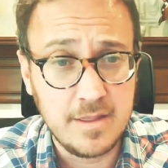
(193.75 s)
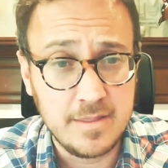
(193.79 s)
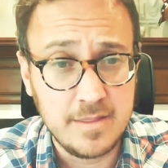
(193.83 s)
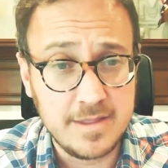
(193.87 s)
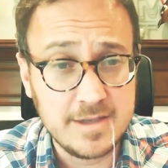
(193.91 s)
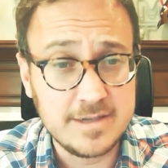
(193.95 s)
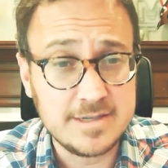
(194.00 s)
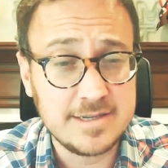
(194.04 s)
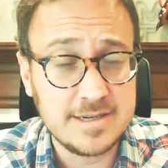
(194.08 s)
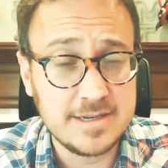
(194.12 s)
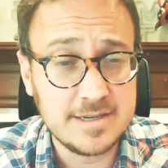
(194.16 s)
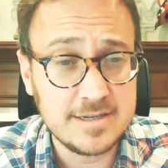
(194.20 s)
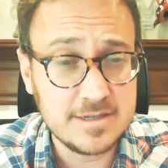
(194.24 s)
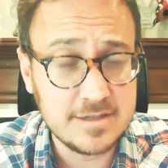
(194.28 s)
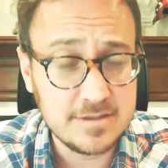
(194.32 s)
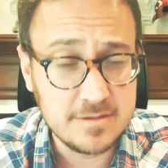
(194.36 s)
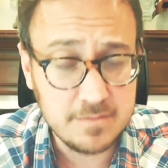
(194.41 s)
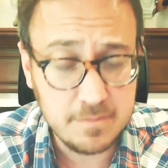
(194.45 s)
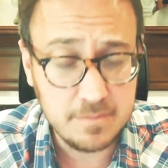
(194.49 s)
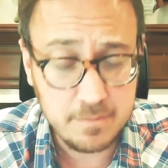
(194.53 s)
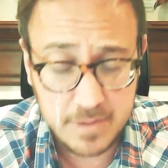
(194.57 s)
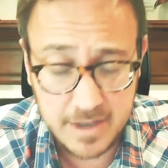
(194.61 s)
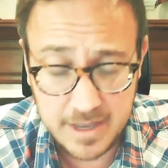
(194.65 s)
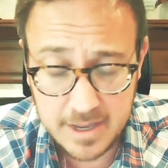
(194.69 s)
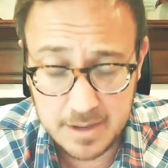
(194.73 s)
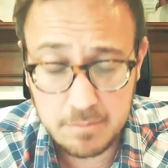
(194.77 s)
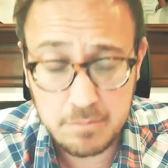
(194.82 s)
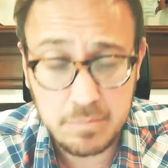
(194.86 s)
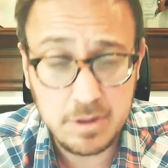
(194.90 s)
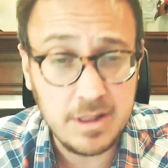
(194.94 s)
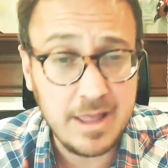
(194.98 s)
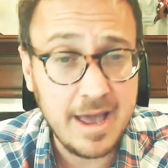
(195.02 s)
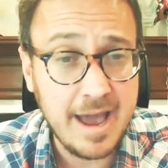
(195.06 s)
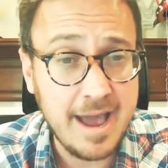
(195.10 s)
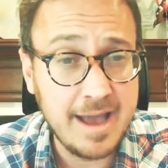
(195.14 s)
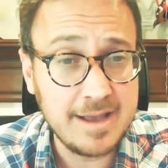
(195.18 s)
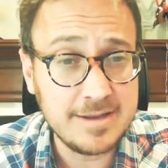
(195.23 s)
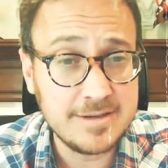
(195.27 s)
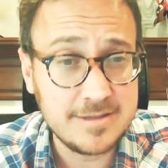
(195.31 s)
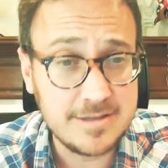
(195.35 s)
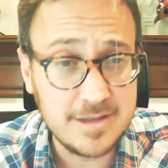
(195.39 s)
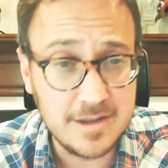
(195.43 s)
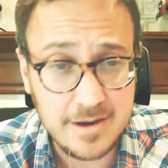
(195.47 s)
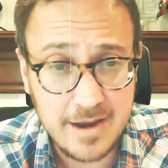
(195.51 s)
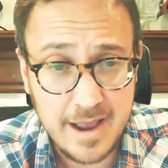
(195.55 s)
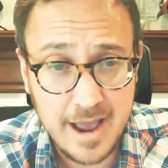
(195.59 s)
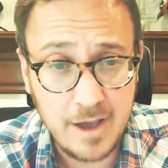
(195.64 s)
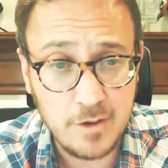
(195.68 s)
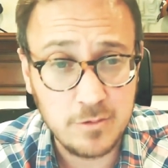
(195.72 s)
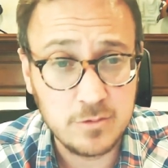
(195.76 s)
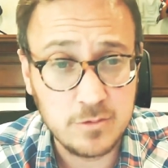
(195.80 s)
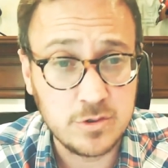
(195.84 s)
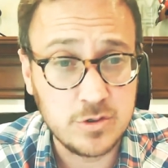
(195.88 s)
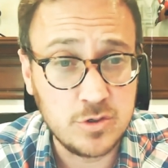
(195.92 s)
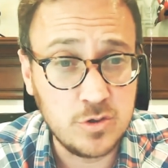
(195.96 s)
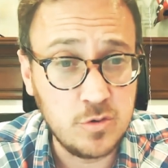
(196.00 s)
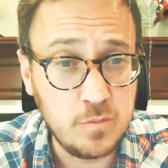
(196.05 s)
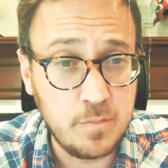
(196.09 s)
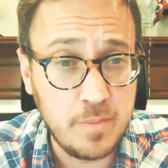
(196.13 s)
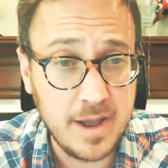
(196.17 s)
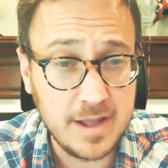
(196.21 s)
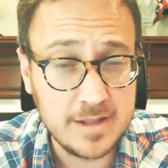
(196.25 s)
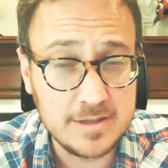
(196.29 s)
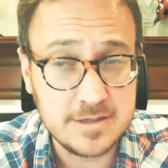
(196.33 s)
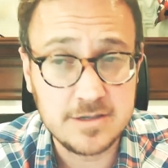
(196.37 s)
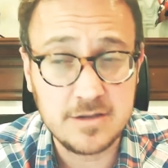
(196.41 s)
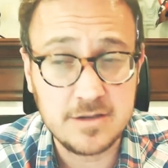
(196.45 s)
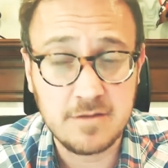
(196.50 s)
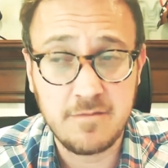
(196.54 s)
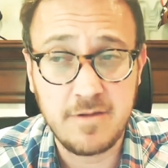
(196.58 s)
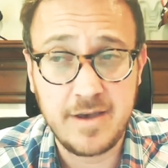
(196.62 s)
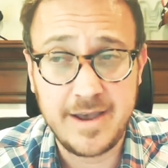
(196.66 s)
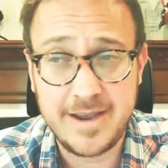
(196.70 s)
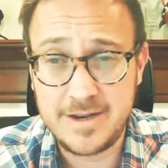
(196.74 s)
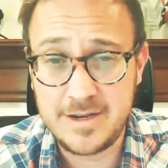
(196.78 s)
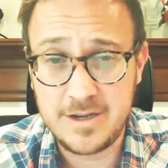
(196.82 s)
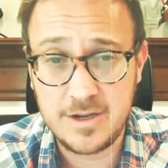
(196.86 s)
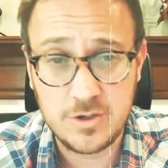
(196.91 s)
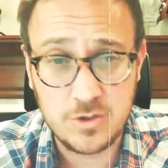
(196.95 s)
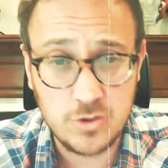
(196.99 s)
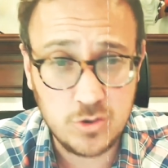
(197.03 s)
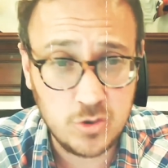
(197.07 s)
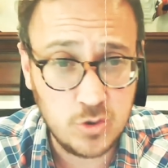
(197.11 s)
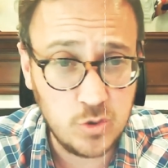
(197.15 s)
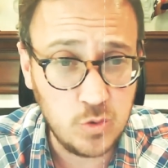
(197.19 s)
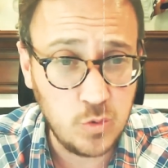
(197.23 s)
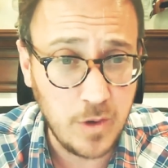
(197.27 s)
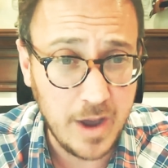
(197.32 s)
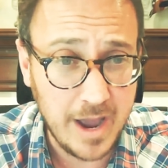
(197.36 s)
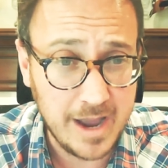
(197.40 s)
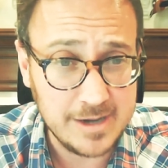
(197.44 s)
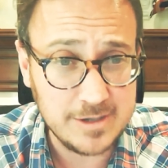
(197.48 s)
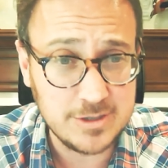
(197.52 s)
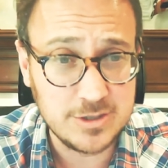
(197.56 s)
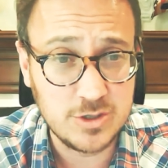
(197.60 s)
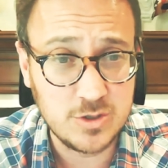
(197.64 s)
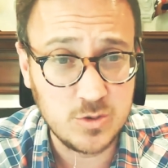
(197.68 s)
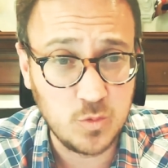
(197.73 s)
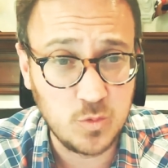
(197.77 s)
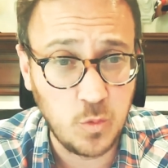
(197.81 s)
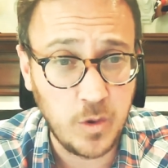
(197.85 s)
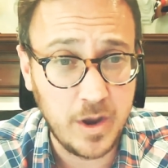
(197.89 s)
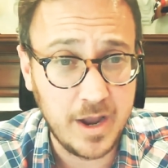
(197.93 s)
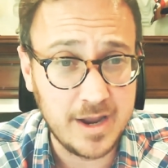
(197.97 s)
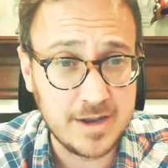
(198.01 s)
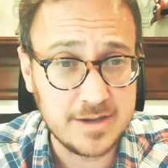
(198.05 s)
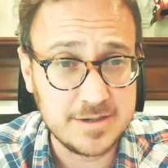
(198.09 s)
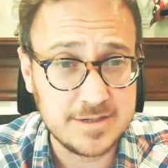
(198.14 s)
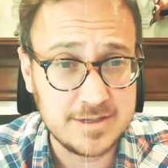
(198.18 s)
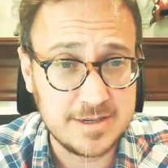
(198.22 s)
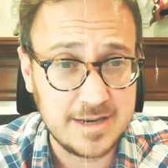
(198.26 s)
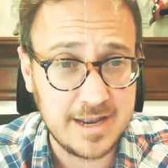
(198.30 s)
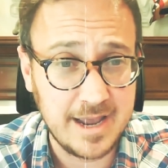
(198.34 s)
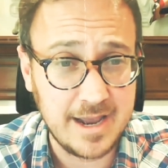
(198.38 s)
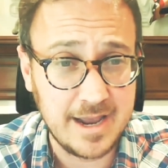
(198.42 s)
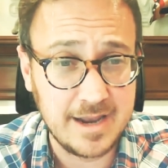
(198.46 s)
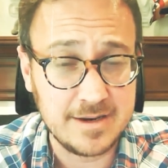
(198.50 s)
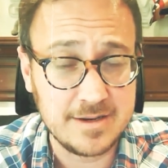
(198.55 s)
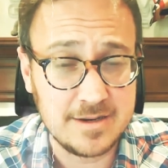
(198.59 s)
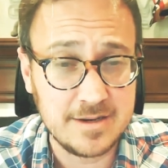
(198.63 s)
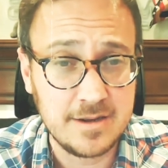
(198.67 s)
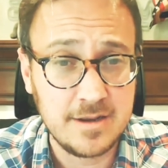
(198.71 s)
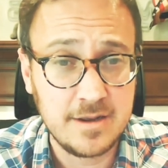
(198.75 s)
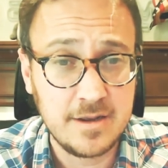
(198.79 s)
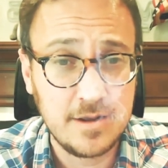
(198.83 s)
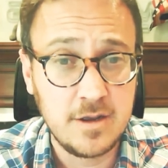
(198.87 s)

This is being blasted now to Pennsylvania, to a swing state